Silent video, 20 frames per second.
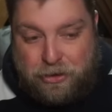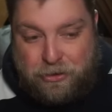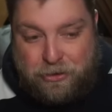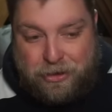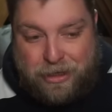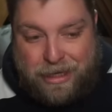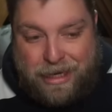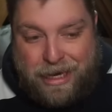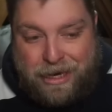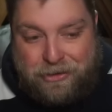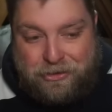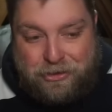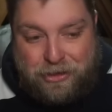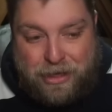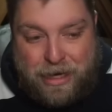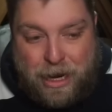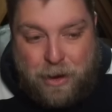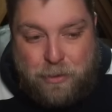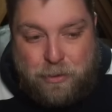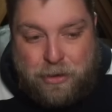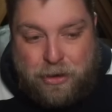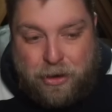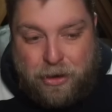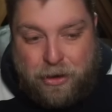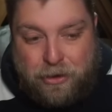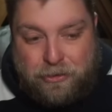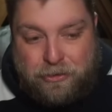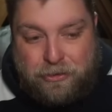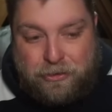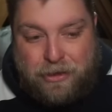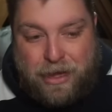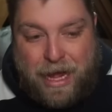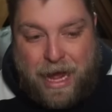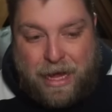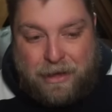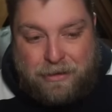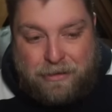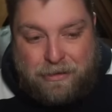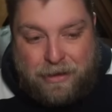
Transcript: location now causes the ad